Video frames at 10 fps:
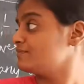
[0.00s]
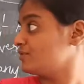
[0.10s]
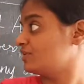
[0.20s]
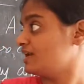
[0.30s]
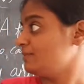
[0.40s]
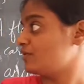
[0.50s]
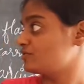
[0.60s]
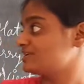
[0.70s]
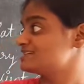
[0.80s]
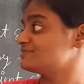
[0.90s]
Okay,
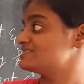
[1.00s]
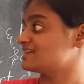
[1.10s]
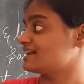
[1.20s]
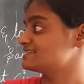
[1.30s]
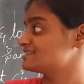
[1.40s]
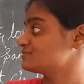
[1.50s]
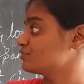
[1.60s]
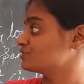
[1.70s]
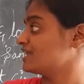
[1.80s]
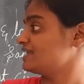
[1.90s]
mountains which rises
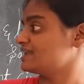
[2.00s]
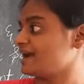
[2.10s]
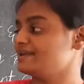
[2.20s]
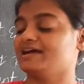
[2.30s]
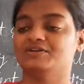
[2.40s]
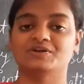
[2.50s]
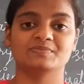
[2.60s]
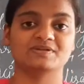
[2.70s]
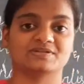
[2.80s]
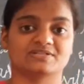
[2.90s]
more than 900
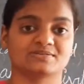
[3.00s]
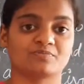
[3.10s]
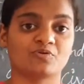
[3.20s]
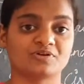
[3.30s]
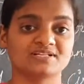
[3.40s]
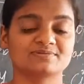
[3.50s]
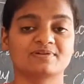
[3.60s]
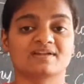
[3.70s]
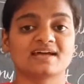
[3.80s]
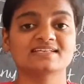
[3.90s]
meters. Mountains
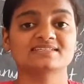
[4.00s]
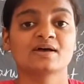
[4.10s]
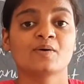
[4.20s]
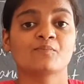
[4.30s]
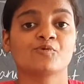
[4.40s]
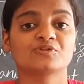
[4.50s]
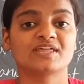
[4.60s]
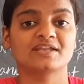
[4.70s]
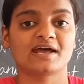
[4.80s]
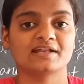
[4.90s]
will rise more
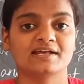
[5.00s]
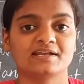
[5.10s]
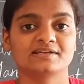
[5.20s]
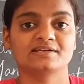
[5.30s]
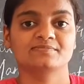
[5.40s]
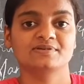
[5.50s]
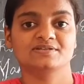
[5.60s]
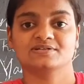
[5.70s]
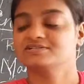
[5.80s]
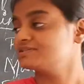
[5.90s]
than 900
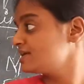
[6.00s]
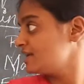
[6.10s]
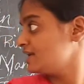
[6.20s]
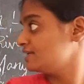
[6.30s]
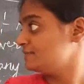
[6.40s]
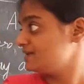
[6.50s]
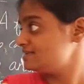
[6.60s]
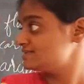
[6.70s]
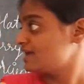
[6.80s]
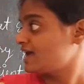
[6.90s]
meters. It
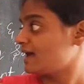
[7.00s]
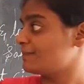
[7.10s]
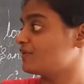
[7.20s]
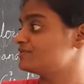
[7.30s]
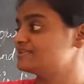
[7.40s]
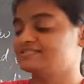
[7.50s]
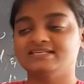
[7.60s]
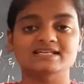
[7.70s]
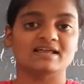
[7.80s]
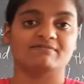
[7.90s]
means above the
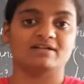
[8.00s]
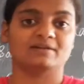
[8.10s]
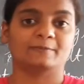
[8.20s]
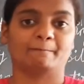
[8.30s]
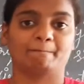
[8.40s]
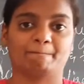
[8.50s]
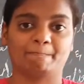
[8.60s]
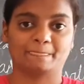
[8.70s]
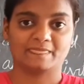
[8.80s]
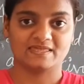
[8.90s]
sea level.
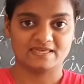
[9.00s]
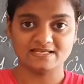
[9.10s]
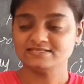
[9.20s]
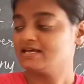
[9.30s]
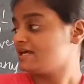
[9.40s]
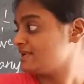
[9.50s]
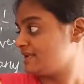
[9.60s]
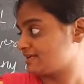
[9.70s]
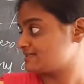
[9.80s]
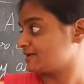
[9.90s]
Yes,
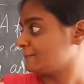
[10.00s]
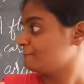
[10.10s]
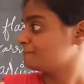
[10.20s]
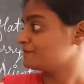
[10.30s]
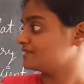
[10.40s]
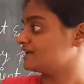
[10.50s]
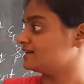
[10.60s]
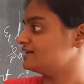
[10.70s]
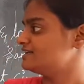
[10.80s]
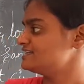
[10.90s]
next
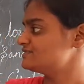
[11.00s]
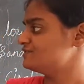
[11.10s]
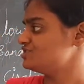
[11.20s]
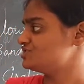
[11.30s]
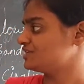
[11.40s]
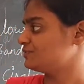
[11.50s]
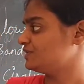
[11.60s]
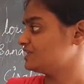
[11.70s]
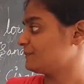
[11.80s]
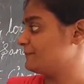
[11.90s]
it is featured
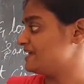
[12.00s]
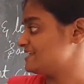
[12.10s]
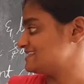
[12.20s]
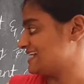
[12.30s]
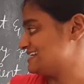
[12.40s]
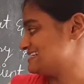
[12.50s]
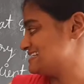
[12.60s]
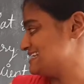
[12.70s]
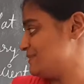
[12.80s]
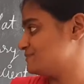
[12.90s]
with peaks and
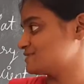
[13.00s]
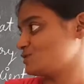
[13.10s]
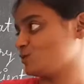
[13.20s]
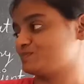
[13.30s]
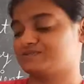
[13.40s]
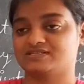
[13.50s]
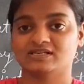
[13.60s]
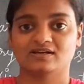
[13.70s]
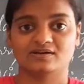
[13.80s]
steep slopes.